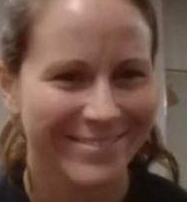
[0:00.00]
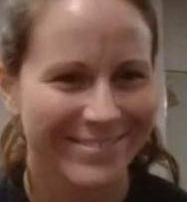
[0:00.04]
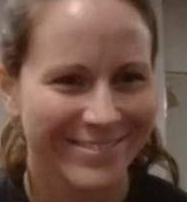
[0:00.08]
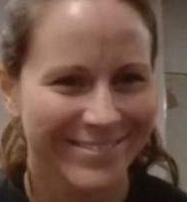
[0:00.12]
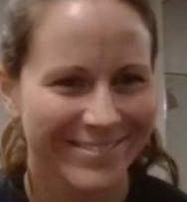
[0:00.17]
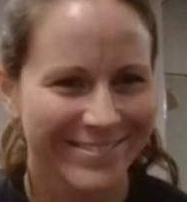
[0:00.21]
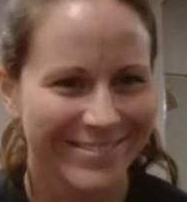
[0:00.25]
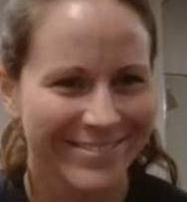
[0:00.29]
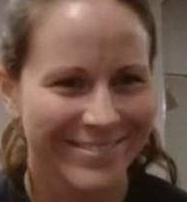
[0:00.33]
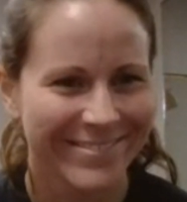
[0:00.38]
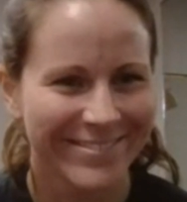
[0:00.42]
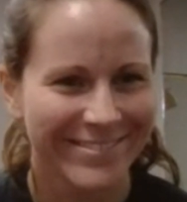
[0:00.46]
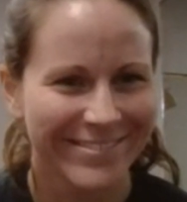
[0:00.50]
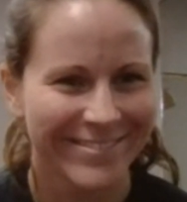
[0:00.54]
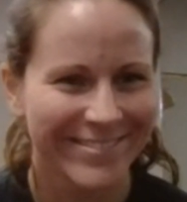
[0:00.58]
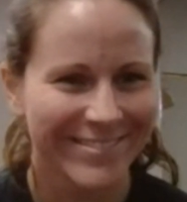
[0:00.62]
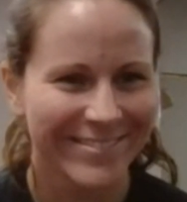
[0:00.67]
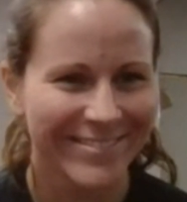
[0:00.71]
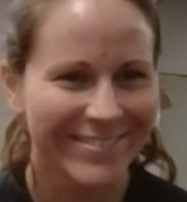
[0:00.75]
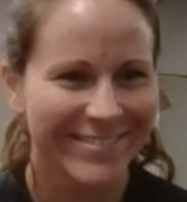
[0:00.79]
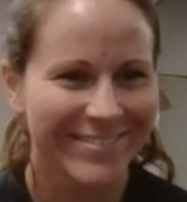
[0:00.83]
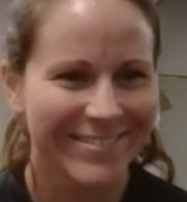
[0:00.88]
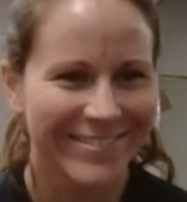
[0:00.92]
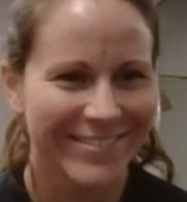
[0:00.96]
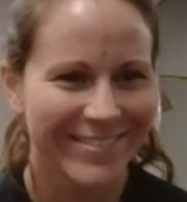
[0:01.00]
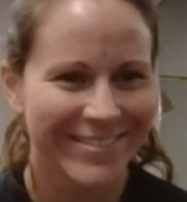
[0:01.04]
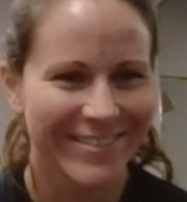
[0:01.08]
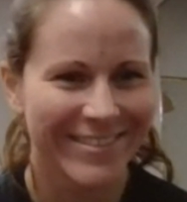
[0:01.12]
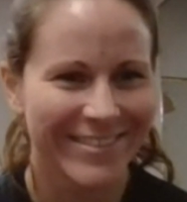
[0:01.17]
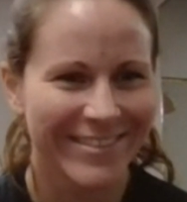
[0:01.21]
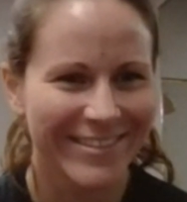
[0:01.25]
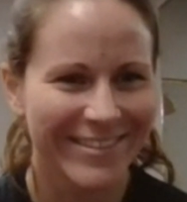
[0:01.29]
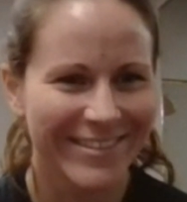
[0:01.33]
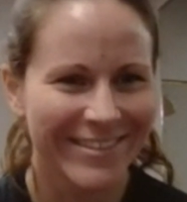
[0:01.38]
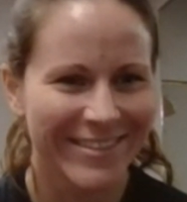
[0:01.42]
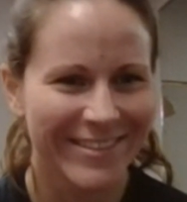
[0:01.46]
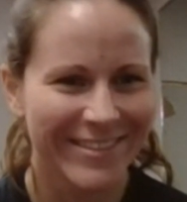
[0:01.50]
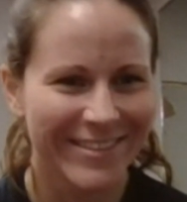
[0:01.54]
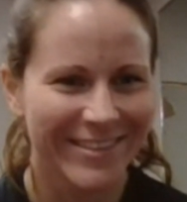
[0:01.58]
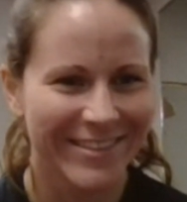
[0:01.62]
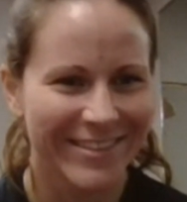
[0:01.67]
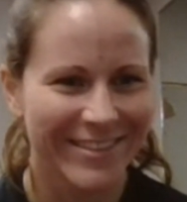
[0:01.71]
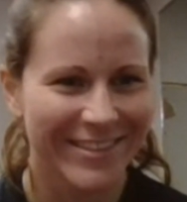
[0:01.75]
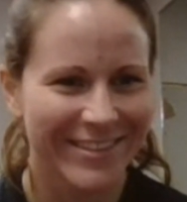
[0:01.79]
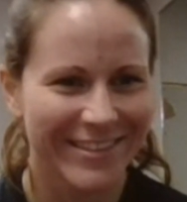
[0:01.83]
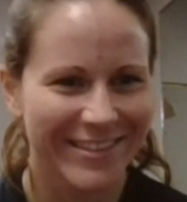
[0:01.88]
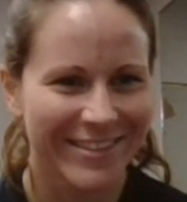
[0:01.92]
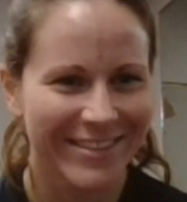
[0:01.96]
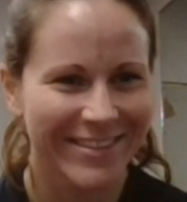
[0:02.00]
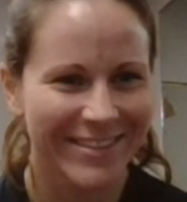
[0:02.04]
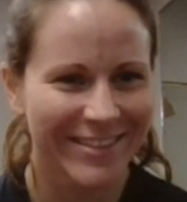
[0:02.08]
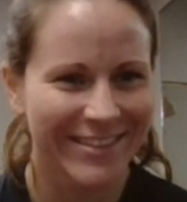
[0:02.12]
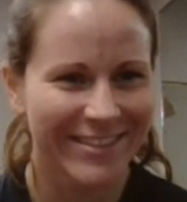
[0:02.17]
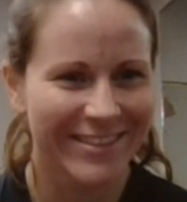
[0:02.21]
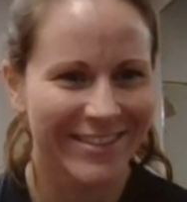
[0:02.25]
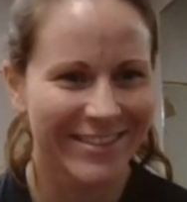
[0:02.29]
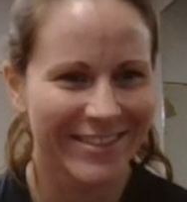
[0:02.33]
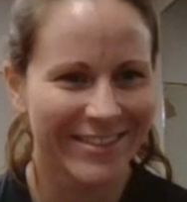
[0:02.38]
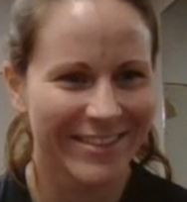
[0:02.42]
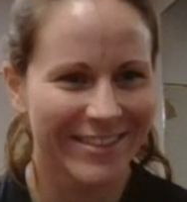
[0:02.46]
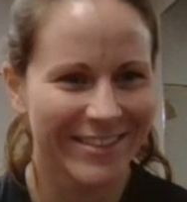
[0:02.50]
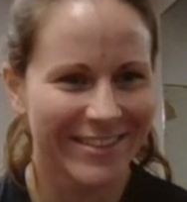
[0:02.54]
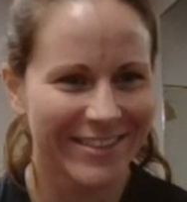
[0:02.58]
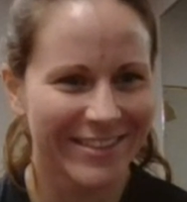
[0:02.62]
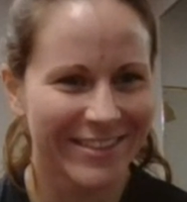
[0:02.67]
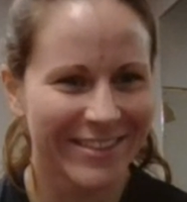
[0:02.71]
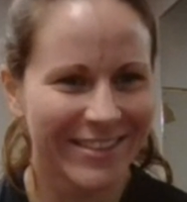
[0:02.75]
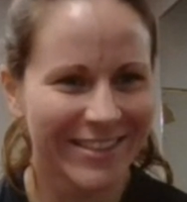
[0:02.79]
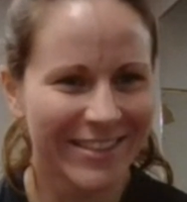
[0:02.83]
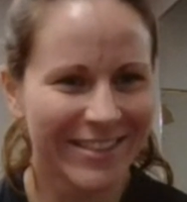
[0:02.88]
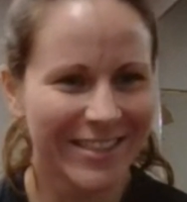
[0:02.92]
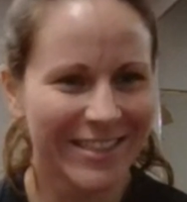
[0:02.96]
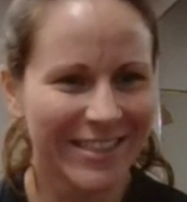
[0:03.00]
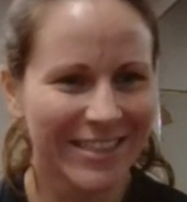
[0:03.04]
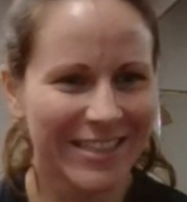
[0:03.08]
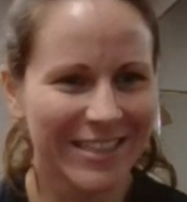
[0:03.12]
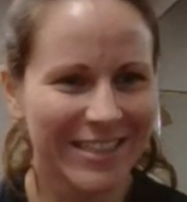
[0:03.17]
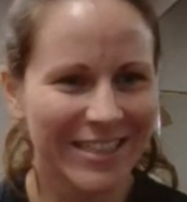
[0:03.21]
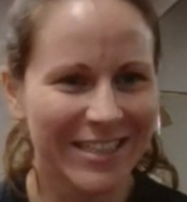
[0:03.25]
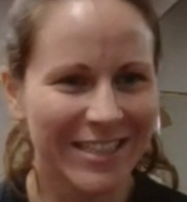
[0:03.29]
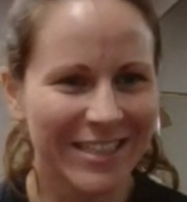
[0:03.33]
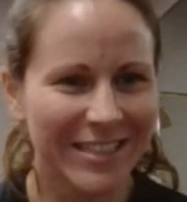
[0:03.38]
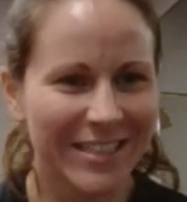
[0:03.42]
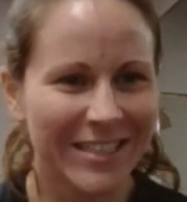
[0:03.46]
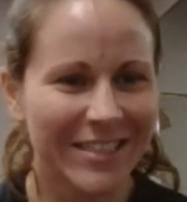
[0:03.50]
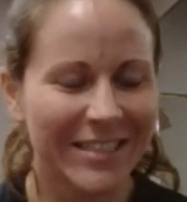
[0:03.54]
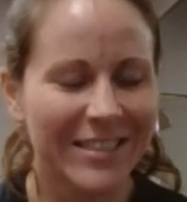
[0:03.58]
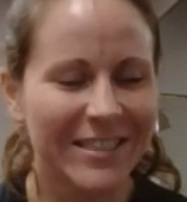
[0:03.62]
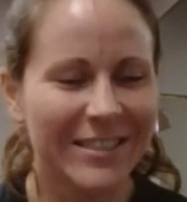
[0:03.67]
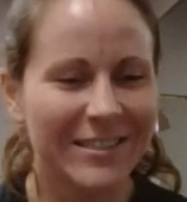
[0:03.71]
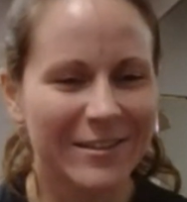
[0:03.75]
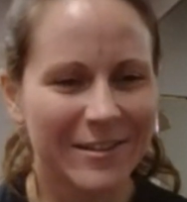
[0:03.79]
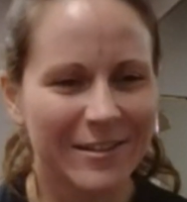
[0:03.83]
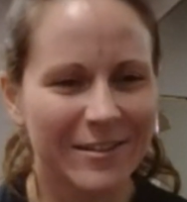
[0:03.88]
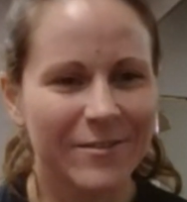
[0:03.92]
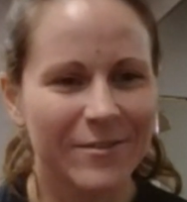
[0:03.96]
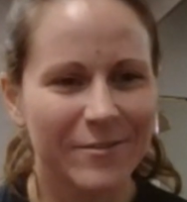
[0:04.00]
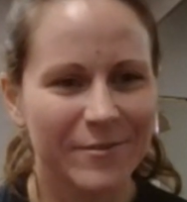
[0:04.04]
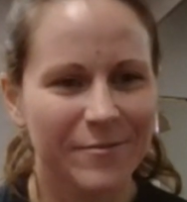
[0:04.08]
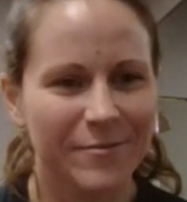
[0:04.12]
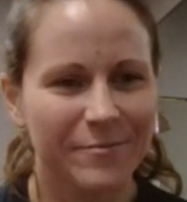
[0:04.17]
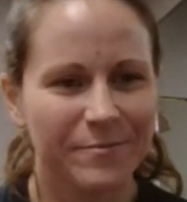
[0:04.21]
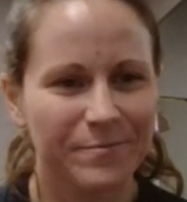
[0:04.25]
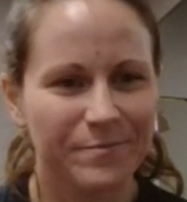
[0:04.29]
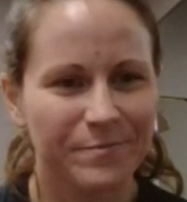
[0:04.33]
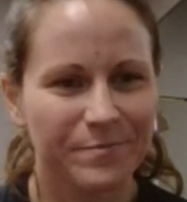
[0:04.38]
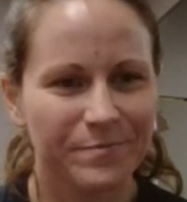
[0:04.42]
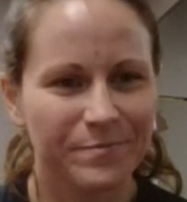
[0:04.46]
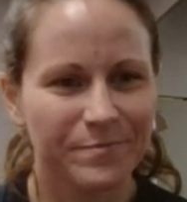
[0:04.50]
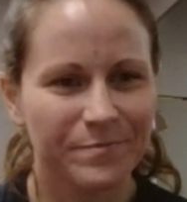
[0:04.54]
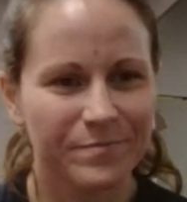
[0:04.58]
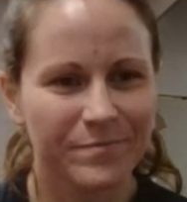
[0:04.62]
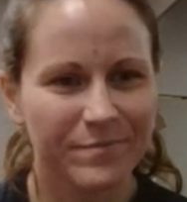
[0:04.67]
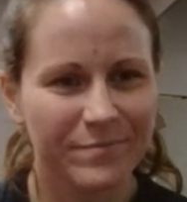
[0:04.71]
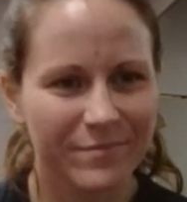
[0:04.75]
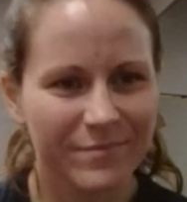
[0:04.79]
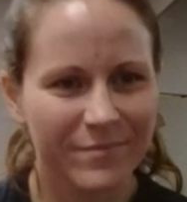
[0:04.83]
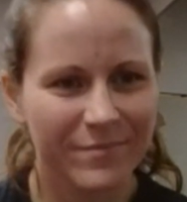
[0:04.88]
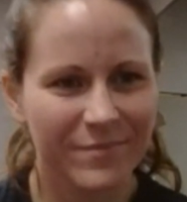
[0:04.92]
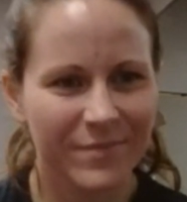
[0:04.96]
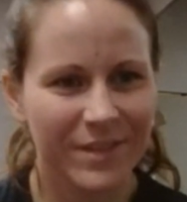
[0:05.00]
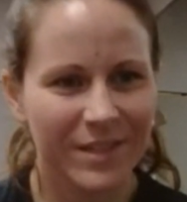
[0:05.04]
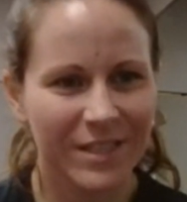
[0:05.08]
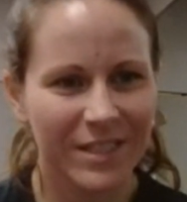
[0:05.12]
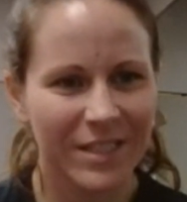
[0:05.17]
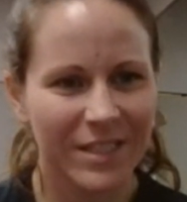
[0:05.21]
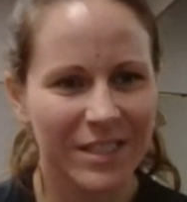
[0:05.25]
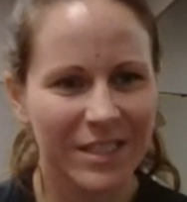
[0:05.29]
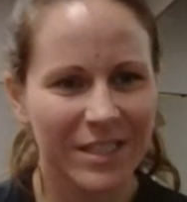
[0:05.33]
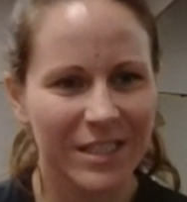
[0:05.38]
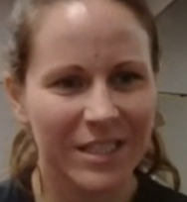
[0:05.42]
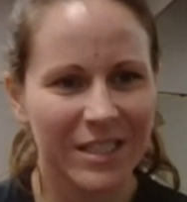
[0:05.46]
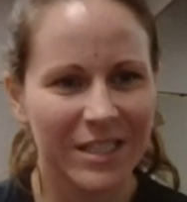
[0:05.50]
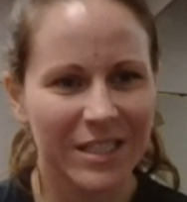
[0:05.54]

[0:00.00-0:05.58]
(silent)